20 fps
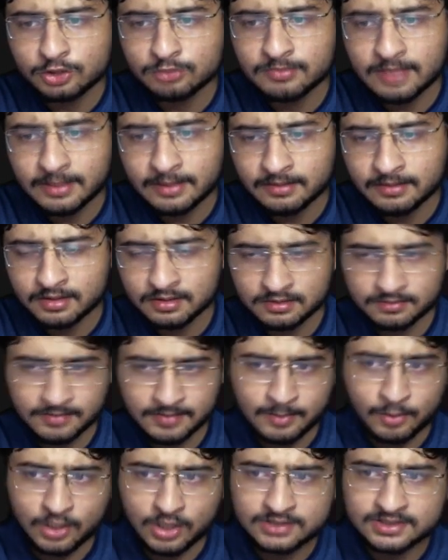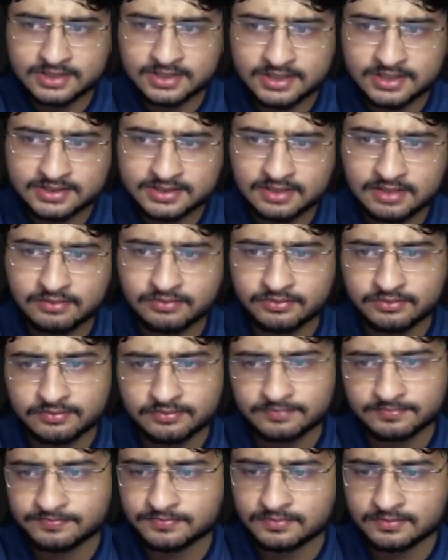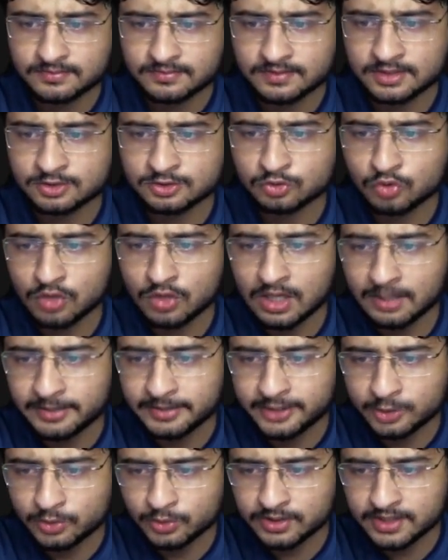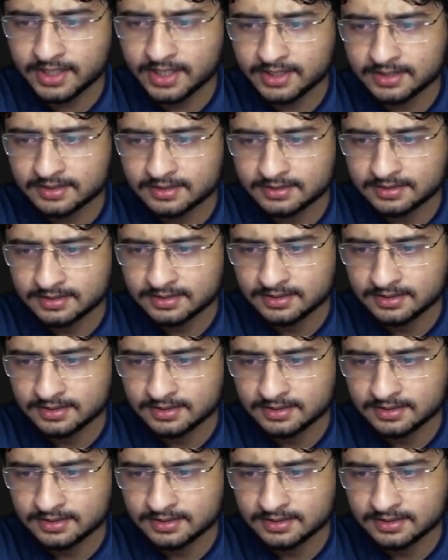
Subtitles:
to memoization itself. There's no harm in doing that.